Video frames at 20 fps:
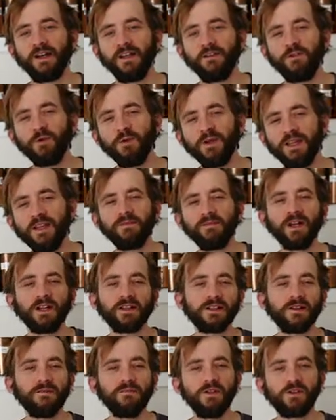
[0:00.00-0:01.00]
If you
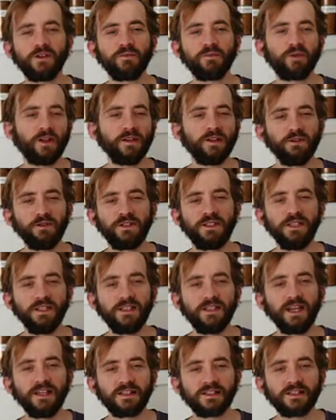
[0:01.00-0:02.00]
emailed him, you could probably do a
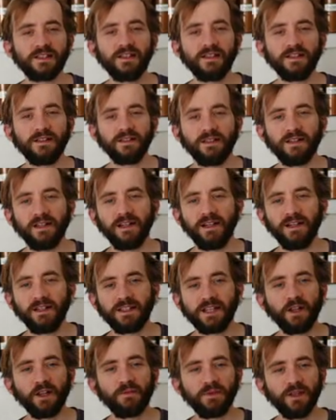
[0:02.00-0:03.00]
tea tasting.
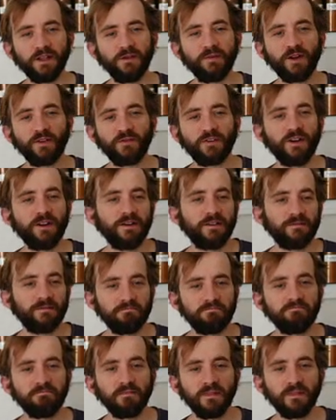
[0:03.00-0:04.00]
Tell him that you're my friend.